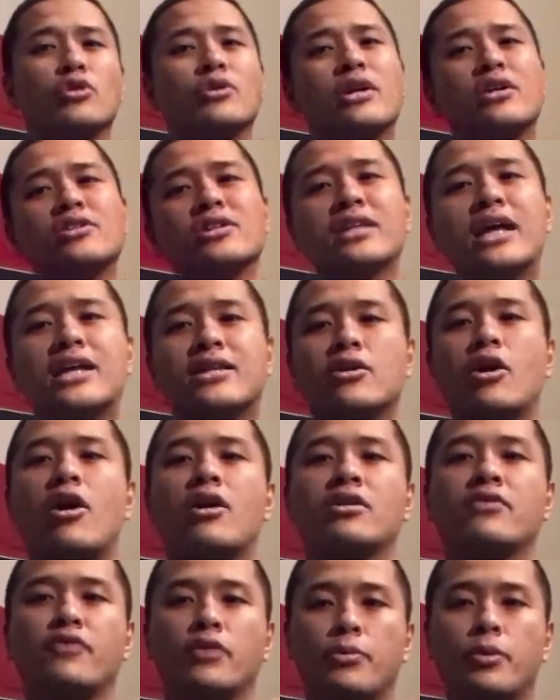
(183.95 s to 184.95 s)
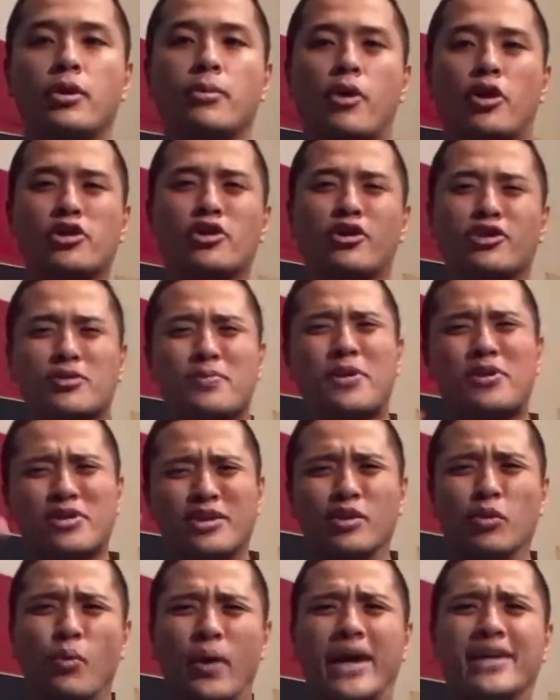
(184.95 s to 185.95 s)
So there's a lot of talk in Filipino martial arts,
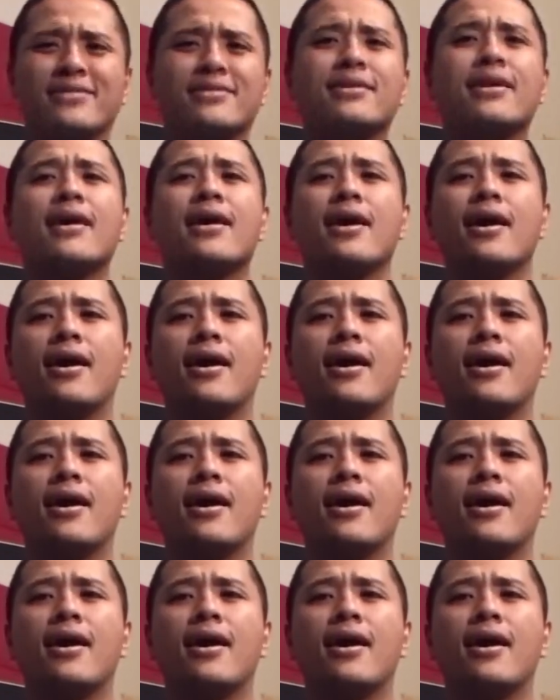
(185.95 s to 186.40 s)
especially in the West,